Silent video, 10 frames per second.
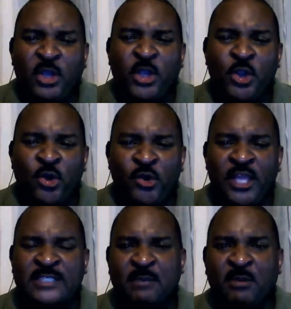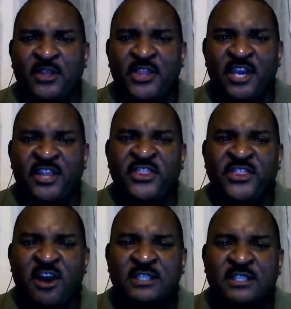curious about their
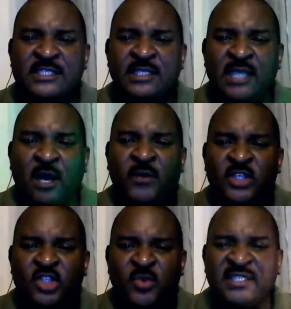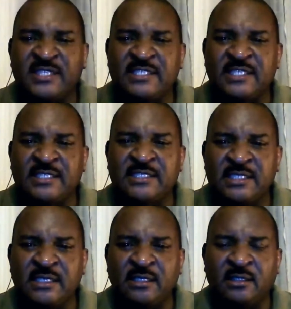thoughts now in
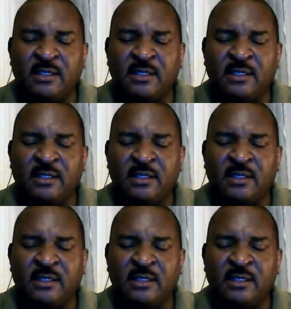2016,